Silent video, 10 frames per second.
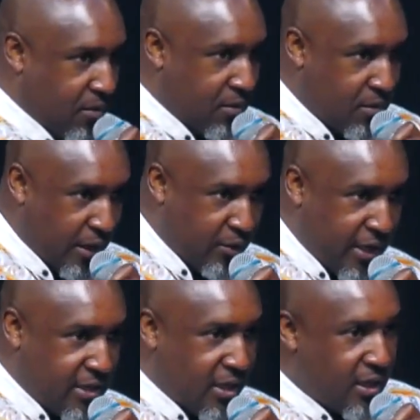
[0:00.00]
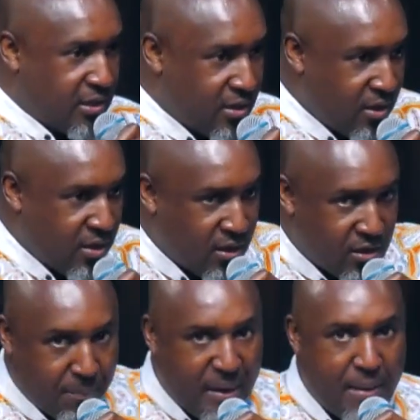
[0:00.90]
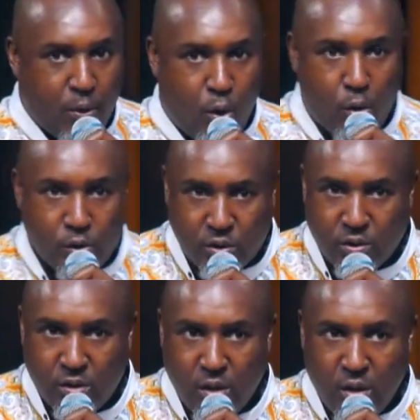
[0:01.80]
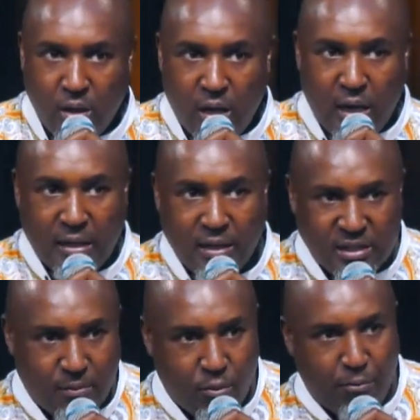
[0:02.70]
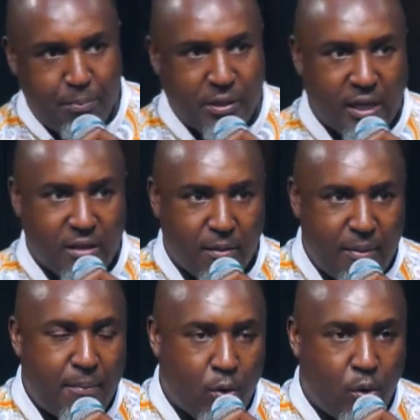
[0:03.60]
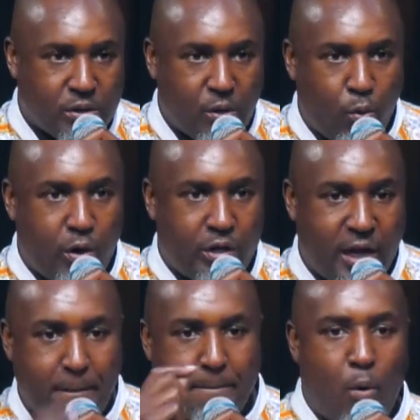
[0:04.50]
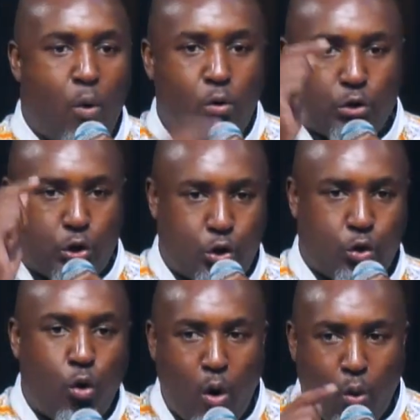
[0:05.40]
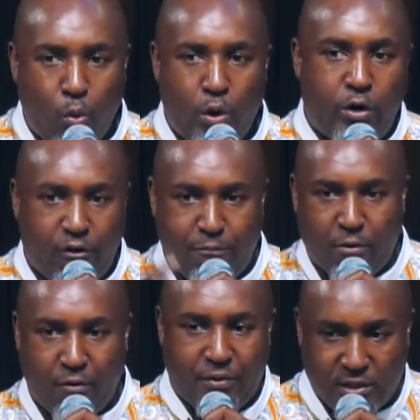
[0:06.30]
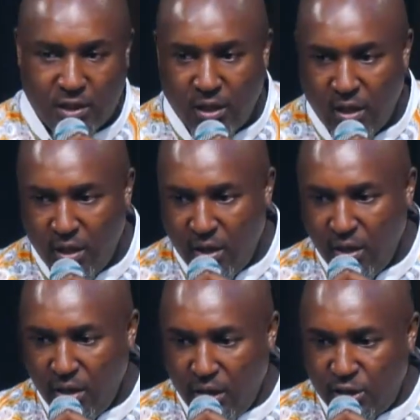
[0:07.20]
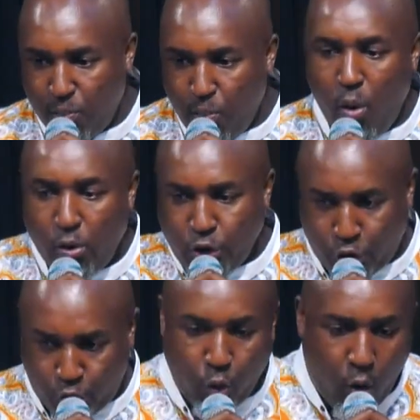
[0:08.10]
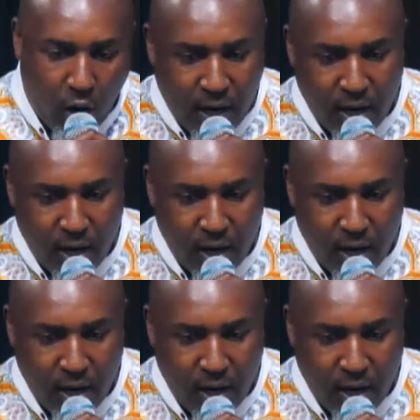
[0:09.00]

Are you getting it? The Bible calls, I think it's in the book of Peter, the Bible calls the word a more sure word of prophecy. It's more sure